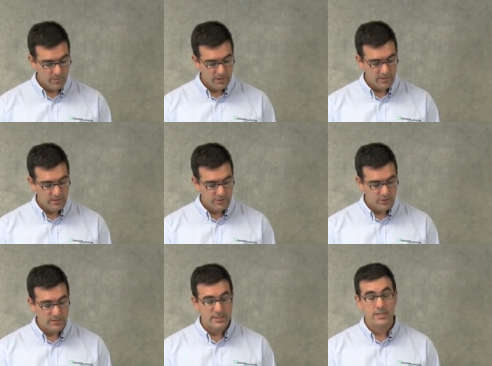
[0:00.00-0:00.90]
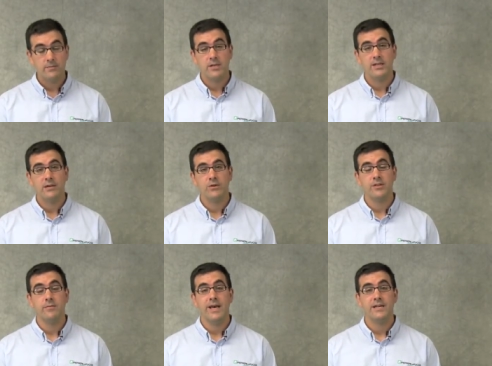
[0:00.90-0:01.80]
but you can simulate what
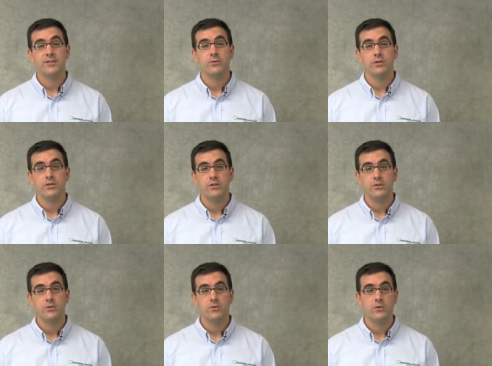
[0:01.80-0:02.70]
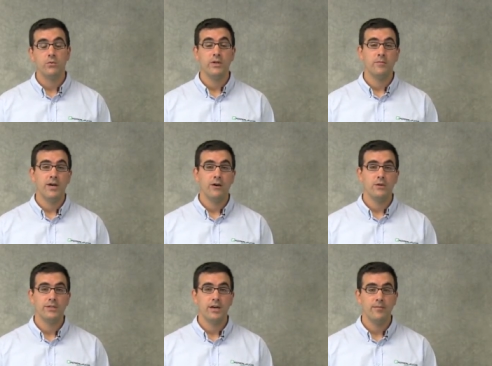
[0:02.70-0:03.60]
the master would do when it
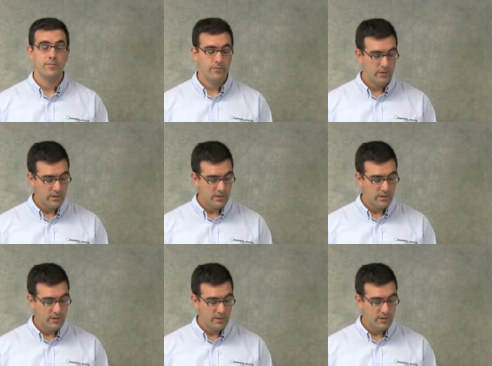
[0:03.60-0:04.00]
powers up.